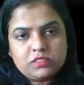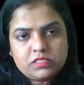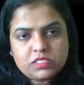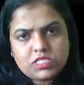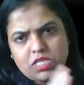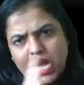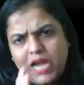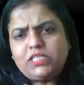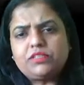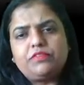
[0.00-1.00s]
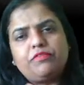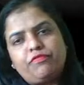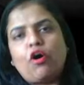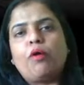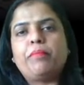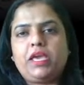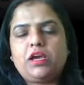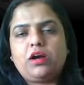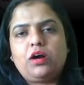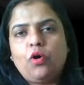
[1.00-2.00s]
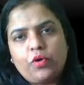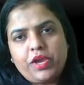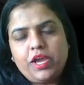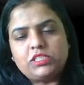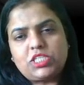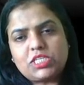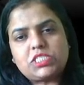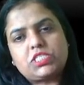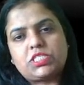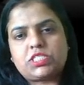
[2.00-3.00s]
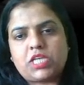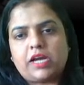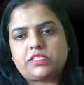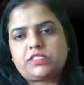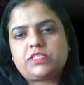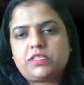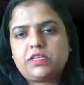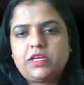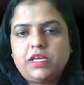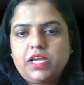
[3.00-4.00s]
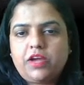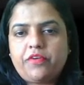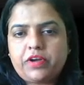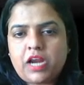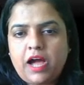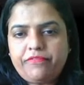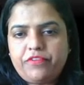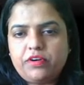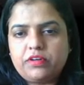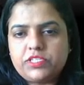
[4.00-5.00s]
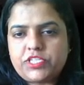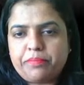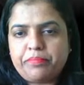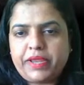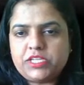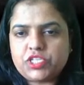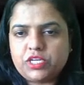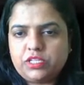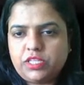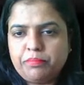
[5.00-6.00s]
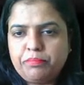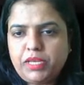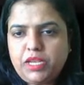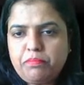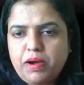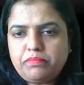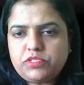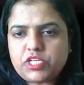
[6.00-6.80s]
start forming. Okay, just starts. Craft temperature. The minimum